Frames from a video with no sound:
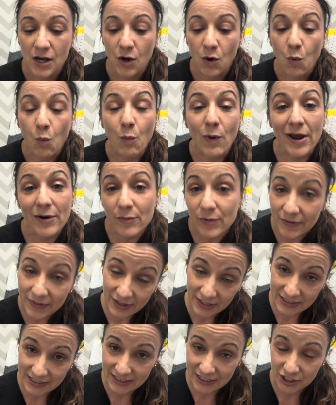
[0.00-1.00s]
When will
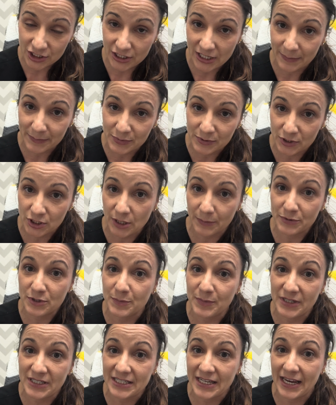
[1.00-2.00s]
they chips
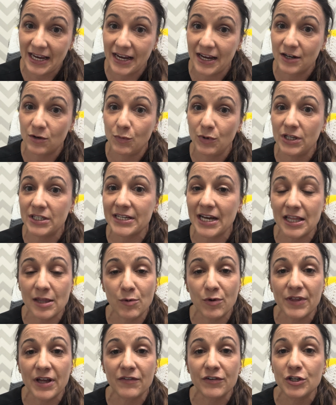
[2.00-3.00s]
be scanned? We scan them
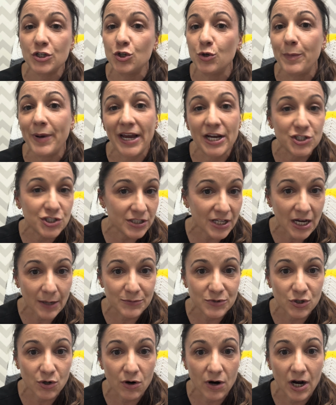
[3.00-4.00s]
with every new patient that comes
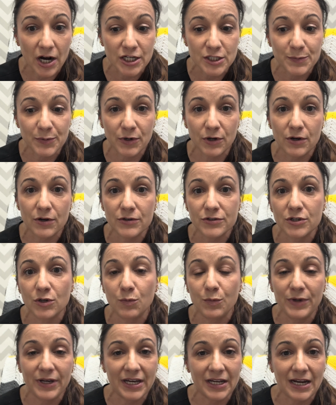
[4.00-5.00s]
into our hospital, so
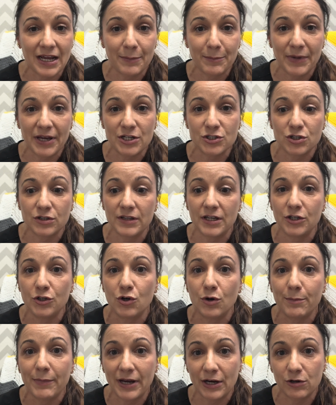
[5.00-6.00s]
we can make sure that
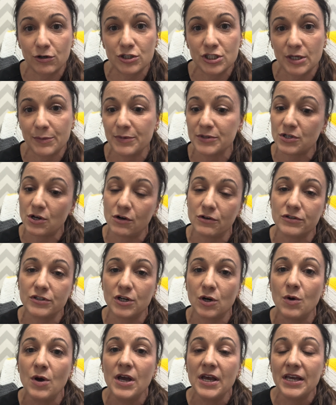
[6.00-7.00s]
your microchip is
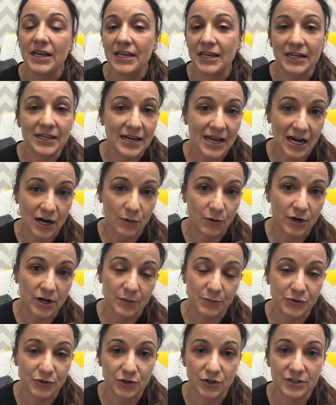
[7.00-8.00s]
also in our
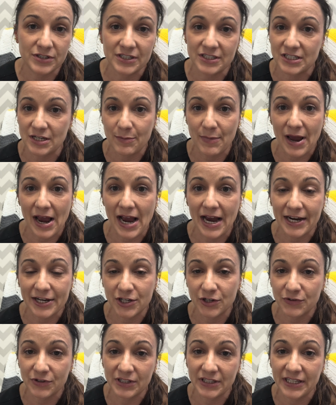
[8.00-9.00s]
computer system
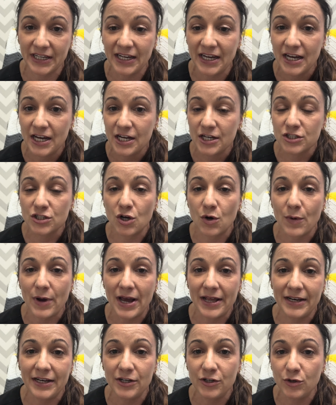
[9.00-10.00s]
accurately. So
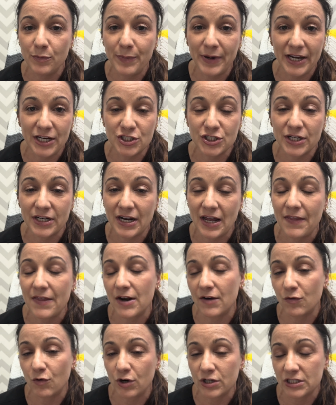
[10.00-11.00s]
any new patient, and then
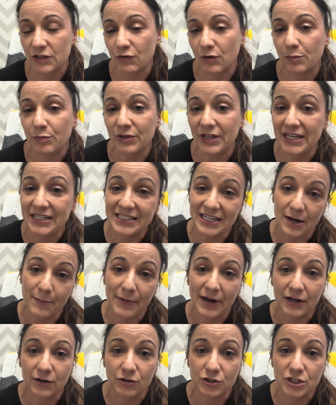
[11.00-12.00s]
of course, if we're placing a
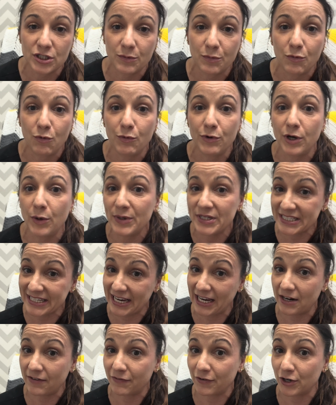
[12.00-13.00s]
microchip, we always
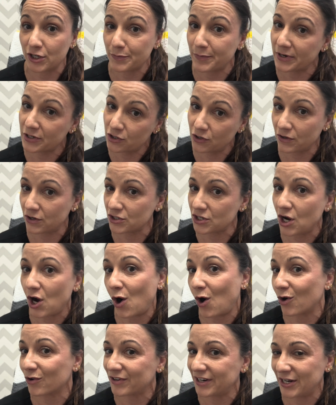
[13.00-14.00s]
scan first, make sure there's not
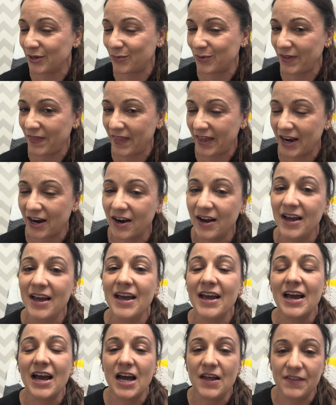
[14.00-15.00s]
already one there,
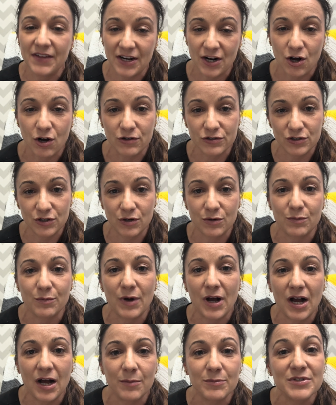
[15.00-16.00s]
and then also
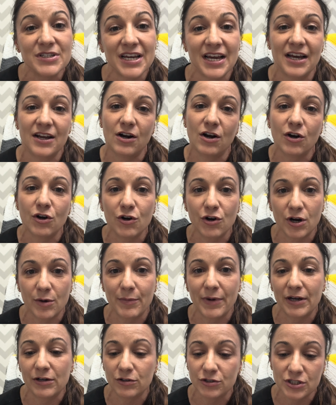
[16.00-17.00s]
scan our current
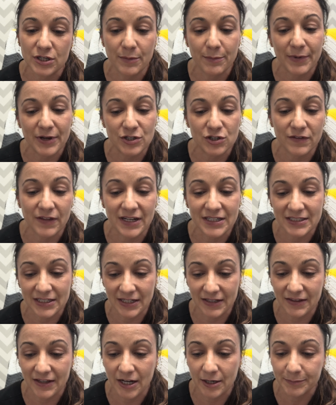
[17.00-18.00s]
microchip, make sure that's
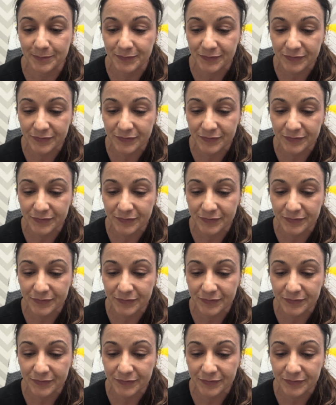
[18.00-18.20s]
in there.